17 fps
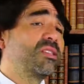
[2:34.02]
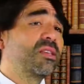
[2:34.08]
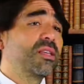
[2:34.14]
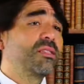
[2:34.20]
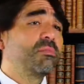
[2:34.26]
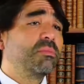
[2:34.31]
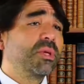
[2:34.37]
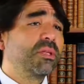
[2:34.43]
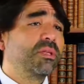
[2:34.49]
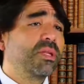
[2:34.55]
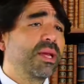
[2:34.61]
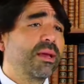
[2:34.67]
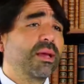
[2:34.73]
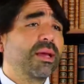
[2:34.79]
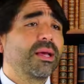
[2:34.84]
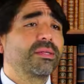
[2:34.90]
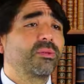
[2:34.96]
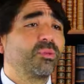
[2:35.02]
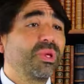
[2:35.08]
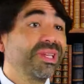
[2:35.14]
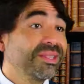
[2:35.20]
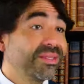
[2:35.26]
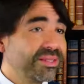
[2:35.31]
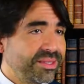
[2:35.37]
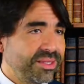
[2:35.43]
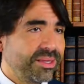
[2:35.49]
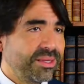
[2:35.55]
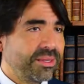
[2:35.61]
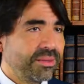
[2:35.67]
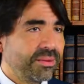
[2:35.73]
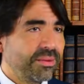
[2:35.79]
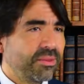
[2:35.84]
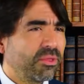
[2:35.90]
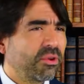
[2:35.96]
assessment, as we can see,
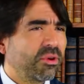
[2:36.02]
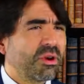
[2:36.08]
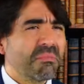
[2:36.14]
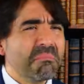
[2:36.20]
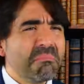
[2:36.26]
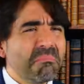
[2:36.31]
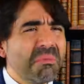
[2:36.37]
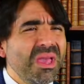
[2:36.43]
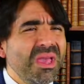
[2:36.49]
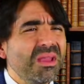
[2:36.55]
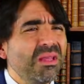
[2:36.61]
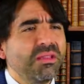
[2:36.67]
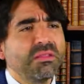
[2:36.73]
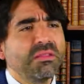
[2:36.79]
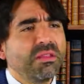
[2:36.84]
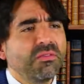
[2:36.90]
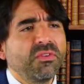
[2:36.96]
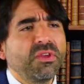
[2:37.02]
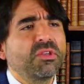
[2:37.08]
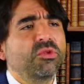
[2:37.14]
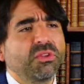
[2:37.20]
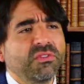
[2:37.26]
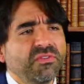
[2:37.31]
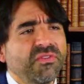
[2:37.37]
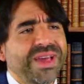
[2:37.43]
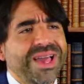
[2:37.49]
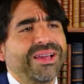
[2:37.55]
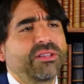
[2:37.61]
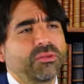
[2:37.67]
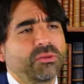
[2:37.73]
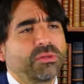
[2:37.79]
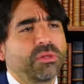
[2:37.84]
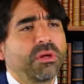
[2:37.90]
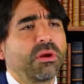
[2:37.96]
there are many individual
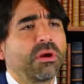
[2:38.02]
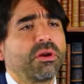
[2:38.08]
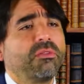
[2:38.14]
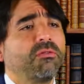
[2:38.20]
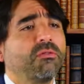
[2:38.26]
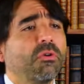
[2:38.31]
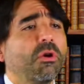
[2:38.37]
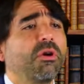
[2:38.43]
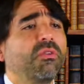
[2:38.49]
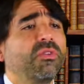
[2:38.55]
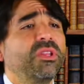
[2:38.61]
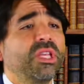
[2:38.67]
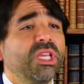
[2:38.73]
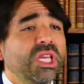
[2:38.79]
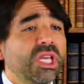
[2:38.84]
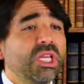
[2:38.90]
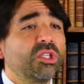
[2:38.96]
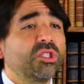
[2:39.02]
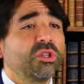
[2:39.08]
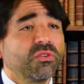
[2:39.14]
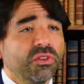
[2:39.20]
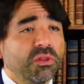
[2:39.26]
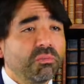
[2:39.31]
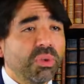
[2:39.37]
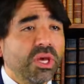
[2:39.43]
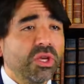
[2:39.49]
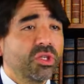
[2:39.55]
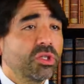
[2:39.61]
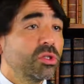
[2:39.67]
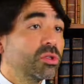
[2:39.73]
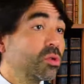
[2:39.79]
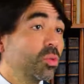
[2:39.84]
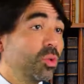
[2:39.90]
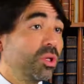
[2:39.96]
factors that are involved in each of the
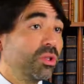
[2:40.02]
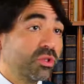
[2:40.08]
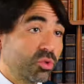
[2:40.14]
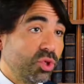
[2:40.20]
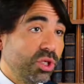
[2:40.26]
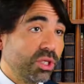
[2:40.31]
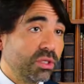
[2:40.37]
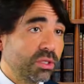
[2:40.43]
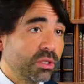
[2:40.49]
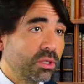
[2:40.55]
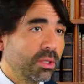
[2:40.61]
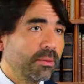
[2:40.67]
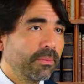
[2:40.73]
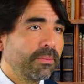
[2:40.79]
patients we treat.